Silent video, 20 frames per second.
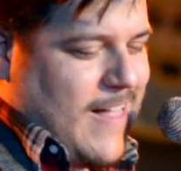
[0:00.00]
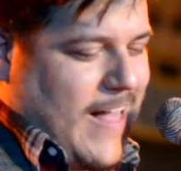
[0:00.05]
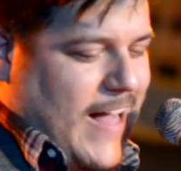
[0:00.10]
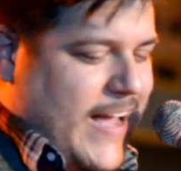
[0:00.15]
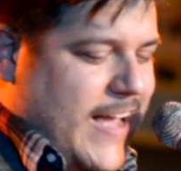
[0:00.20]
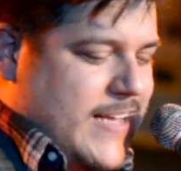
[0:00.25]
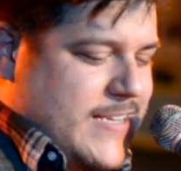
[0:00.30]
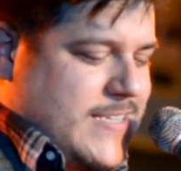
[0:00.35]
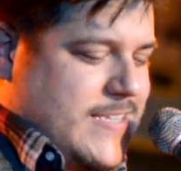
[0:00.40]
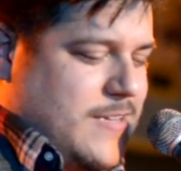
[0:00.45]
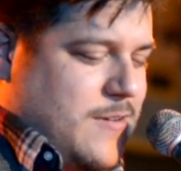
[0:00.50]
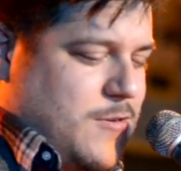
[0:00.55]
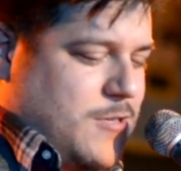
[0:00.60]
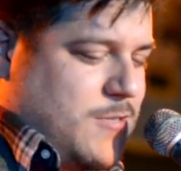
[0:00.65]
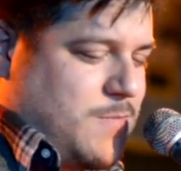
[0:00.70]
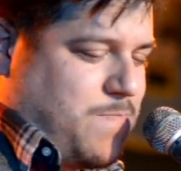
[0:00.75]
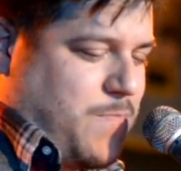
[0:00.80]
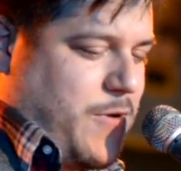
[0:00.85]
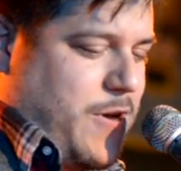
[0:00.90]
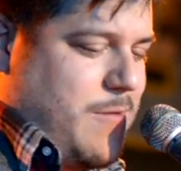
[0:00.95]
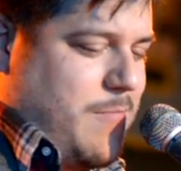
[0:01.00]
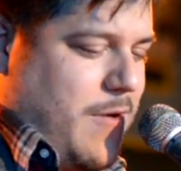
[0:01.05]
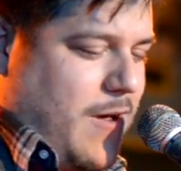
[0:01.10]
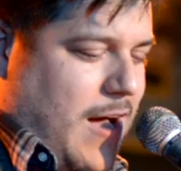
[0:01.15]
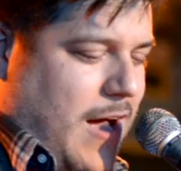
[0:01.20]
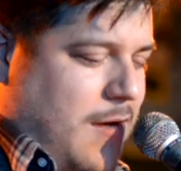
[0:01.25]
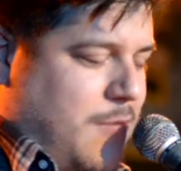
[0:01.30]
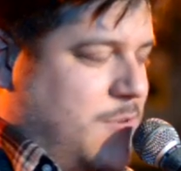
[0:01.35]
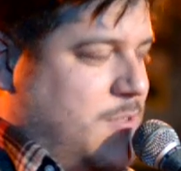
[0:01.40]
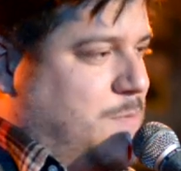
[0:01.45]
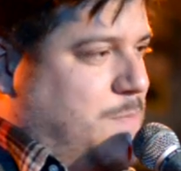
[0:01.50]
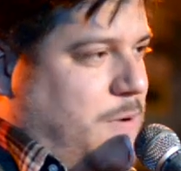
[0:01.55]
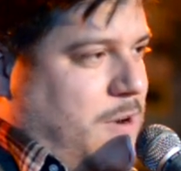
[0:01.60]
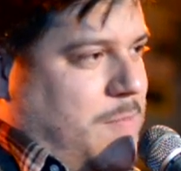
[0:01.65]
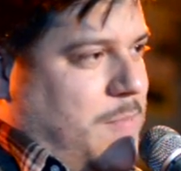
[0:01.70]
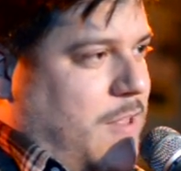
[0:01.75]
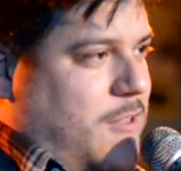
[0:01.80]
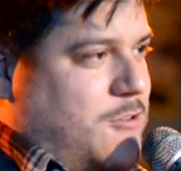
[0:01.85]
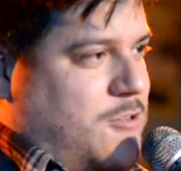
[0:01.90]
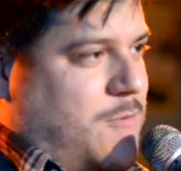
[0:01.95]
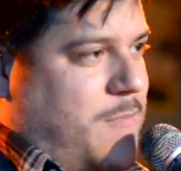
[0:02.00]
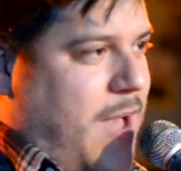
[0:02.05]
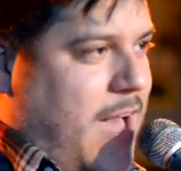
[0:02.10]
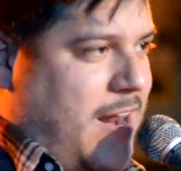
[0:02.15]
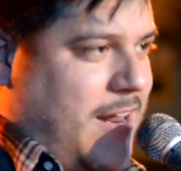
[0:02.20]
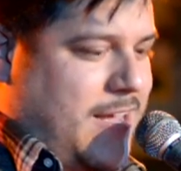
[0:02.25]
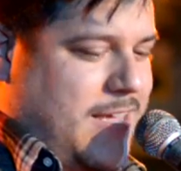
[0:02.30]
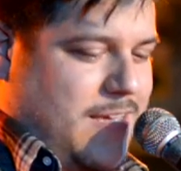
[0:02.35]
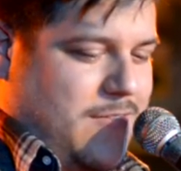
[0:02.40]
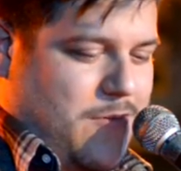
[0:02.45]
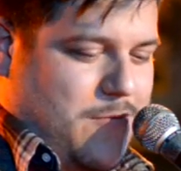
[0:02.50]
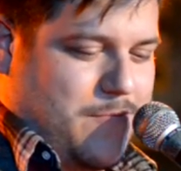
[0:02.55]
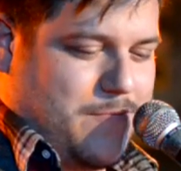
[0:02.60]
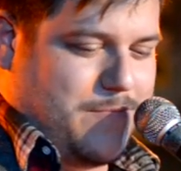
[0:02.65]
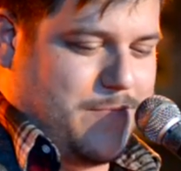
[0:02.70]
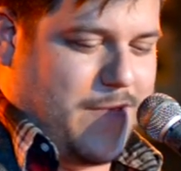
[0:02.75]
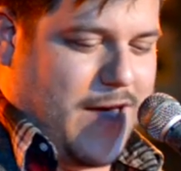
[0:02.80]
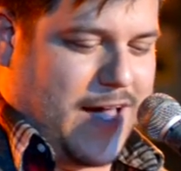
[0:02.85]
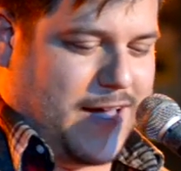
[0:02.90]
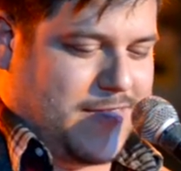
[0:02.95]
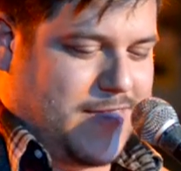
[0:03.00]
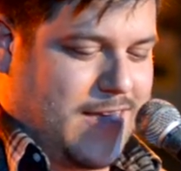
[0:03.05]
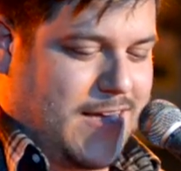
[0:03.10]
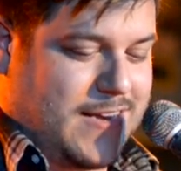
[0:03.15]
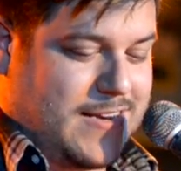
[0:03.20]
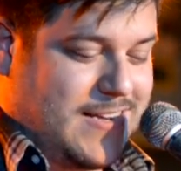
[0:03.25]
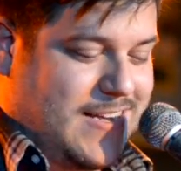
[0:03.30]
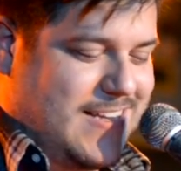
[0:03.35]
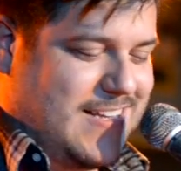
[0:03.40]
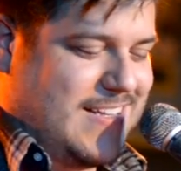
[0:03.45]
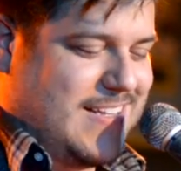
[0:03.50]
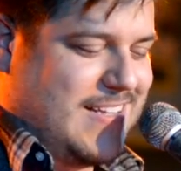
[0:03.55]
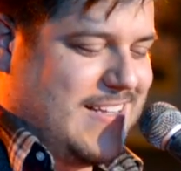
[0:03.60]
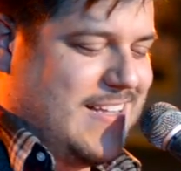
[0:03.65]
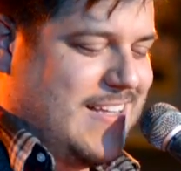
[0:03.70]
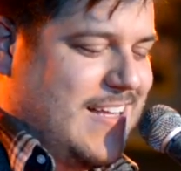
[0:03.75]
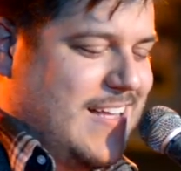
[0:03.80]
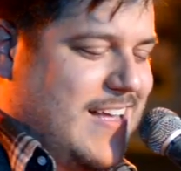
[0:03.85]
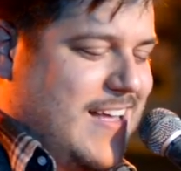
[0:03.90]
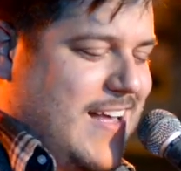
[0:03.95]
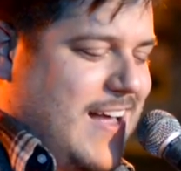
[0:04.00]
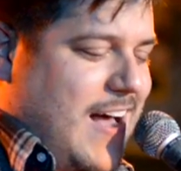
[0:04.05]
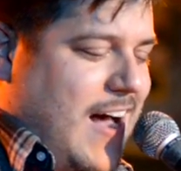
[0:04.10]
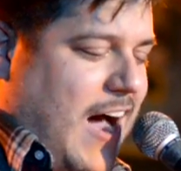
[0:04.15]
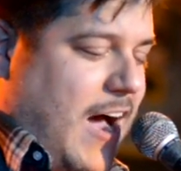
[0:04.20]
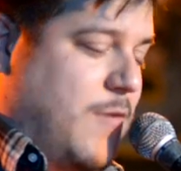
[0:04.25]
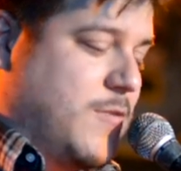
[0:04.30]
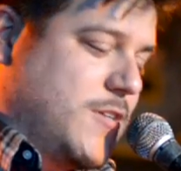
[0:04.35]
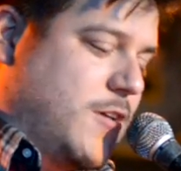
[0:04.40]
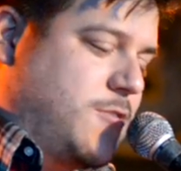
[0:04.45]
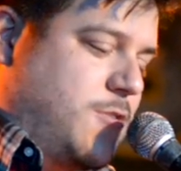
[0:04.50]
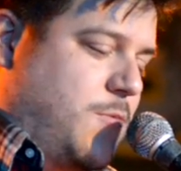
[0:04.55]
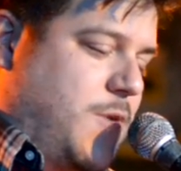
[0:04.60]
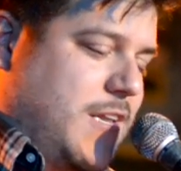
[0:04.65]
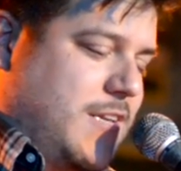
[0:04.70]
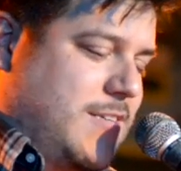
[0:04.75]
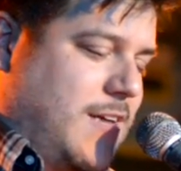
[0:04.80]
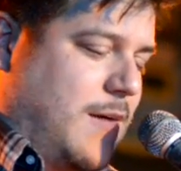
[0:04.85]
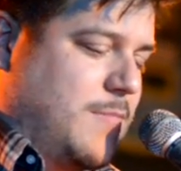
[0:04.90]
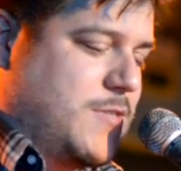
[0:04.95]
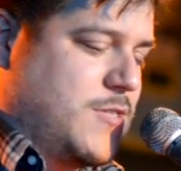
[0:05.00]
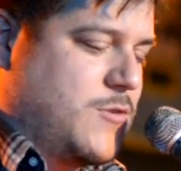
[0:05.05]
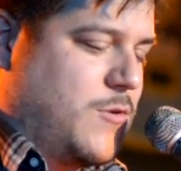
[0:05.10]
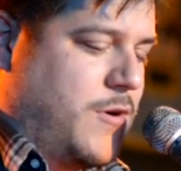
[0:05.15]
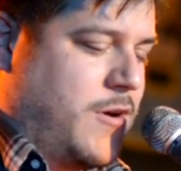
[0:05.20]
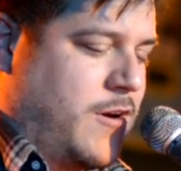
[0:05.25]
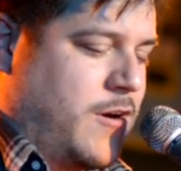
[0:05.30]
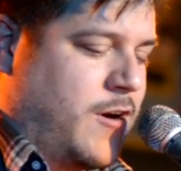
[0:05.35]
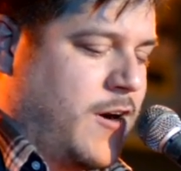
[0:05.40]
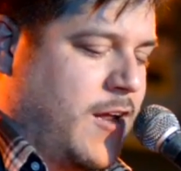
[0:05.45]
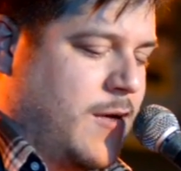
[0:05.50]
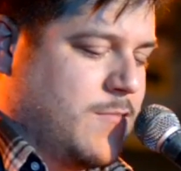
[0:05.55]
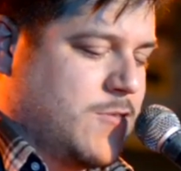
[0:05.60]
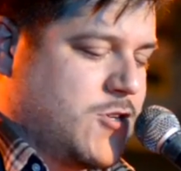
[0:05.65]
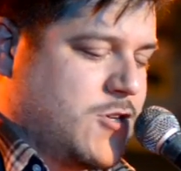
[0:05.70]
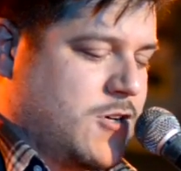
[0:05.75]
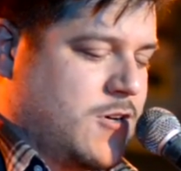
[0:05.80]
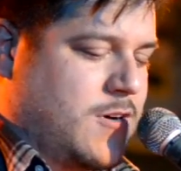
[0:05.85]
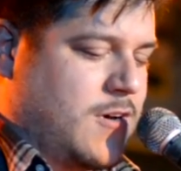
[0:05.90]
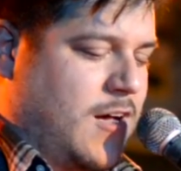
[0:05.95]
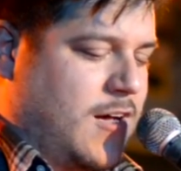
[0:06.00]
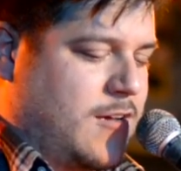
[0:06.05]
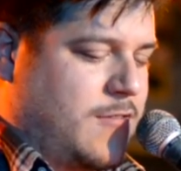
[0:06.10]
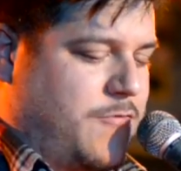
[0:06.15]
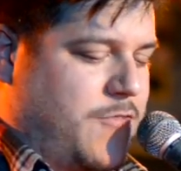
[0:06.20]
I guess I was pretty melodramatic even back then. I was also reading Tom Sawyer, and I'm sure Huck